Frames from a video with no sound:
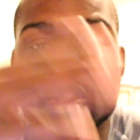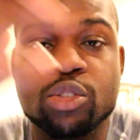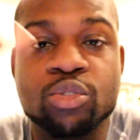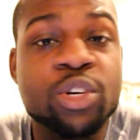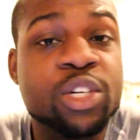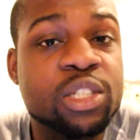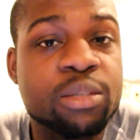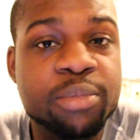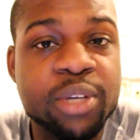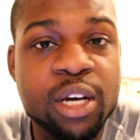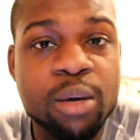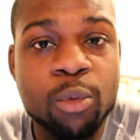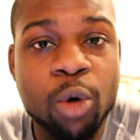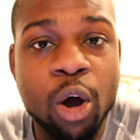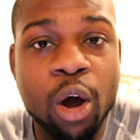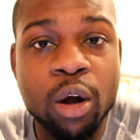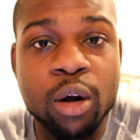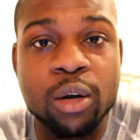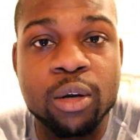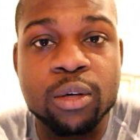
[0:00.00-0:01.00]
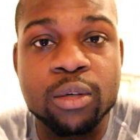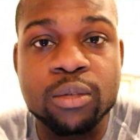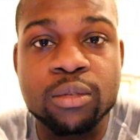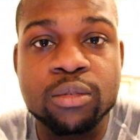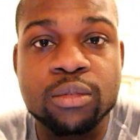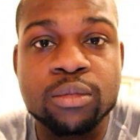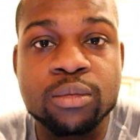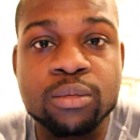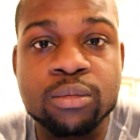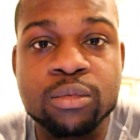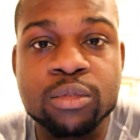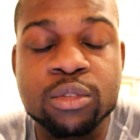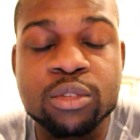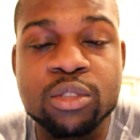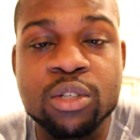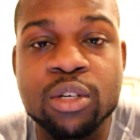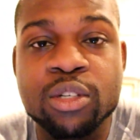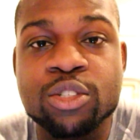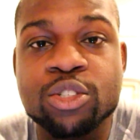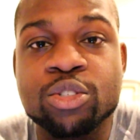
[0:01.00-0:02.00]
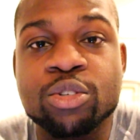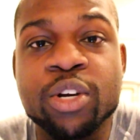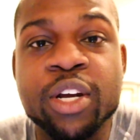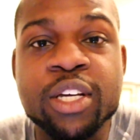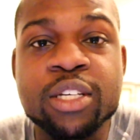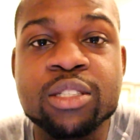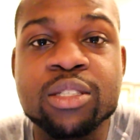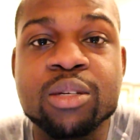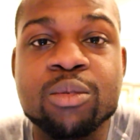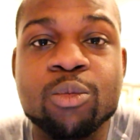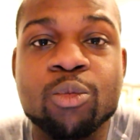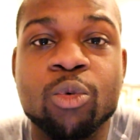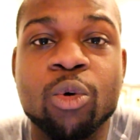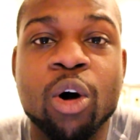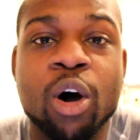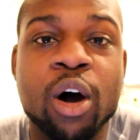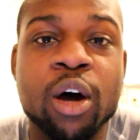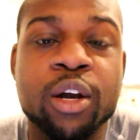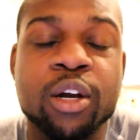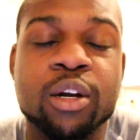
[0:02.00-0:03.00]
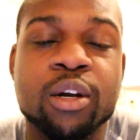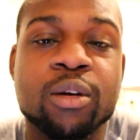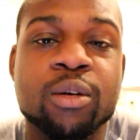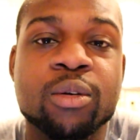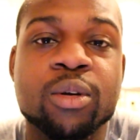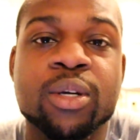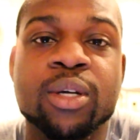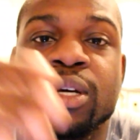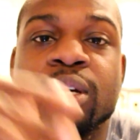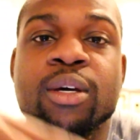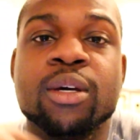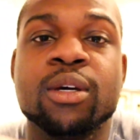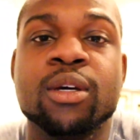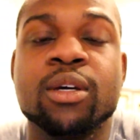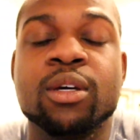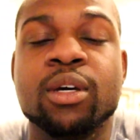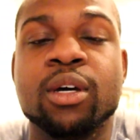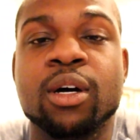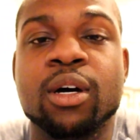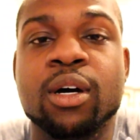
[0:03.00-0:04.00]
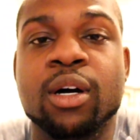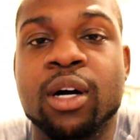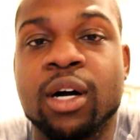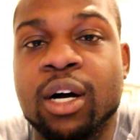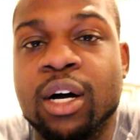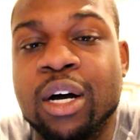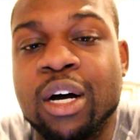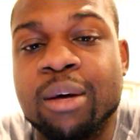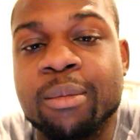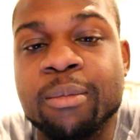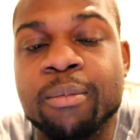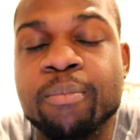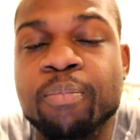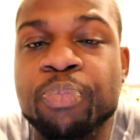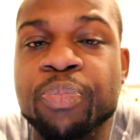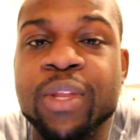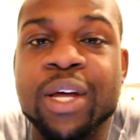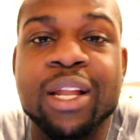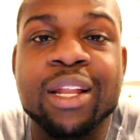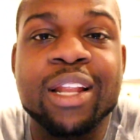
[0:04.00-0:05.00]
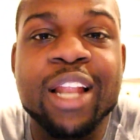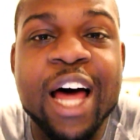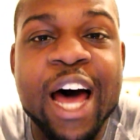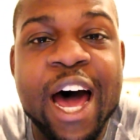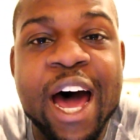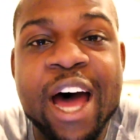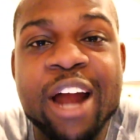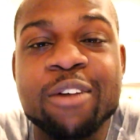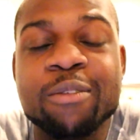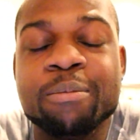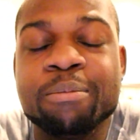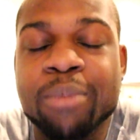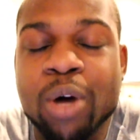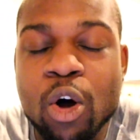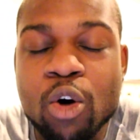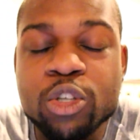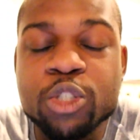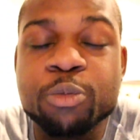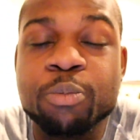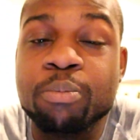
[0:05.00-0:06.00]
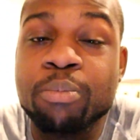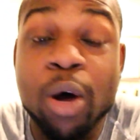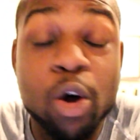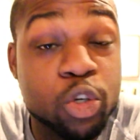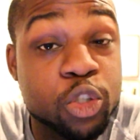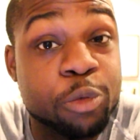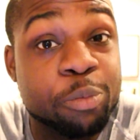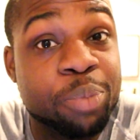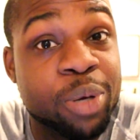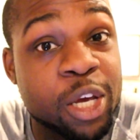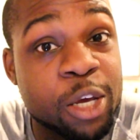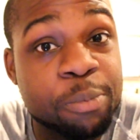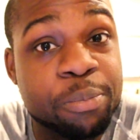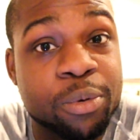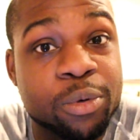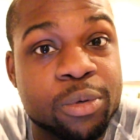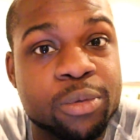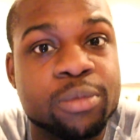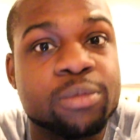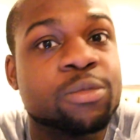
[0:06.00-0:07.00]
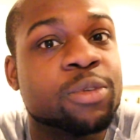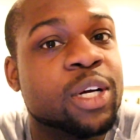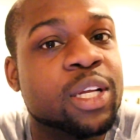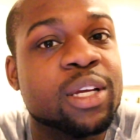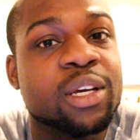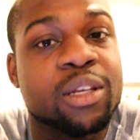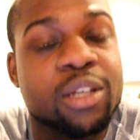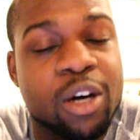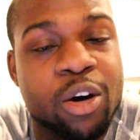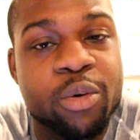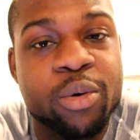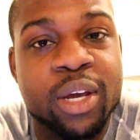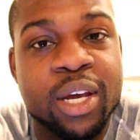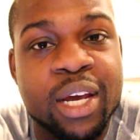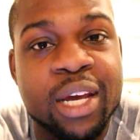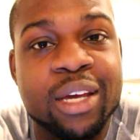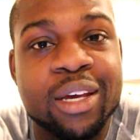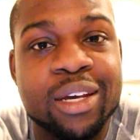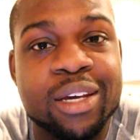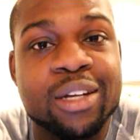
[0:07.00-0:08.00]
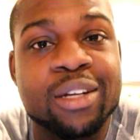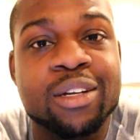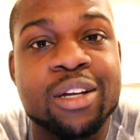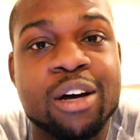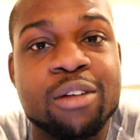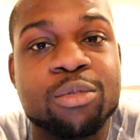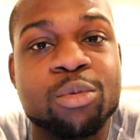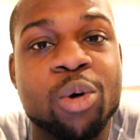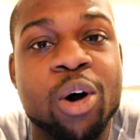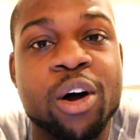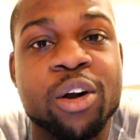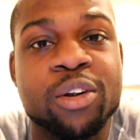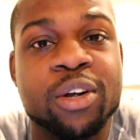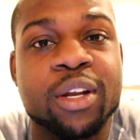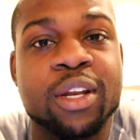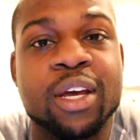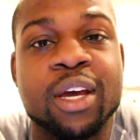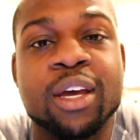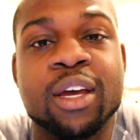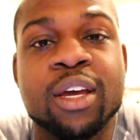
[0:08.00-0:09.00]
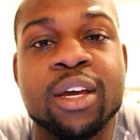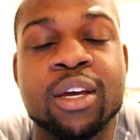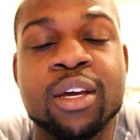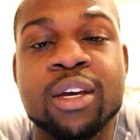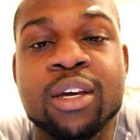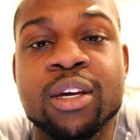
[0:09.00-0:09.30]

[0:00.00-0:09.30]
drink some damn water. Drink some water. Um, a lot of most most people really don't get in enough water a day.